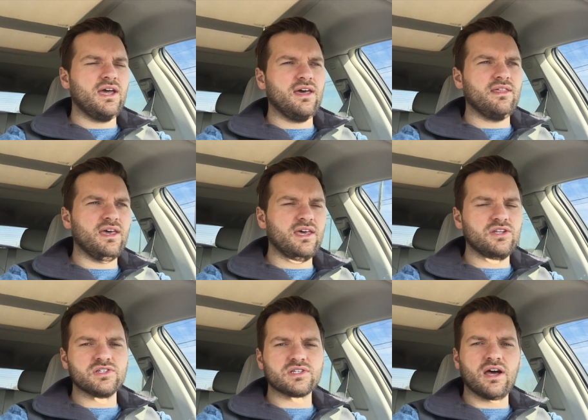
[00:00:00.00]
and
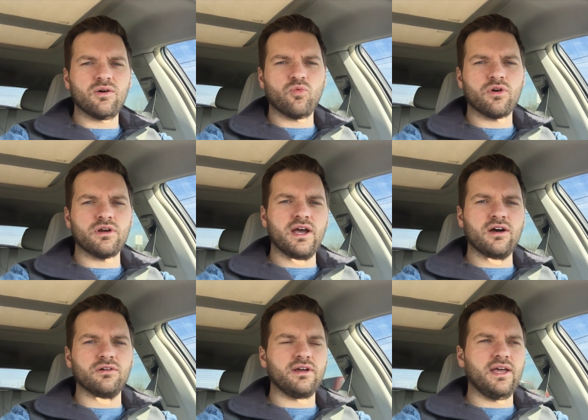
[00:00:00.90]
then just got worn
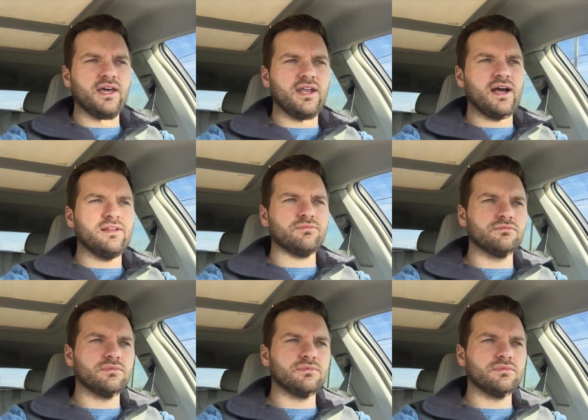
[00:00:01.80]
out. And I,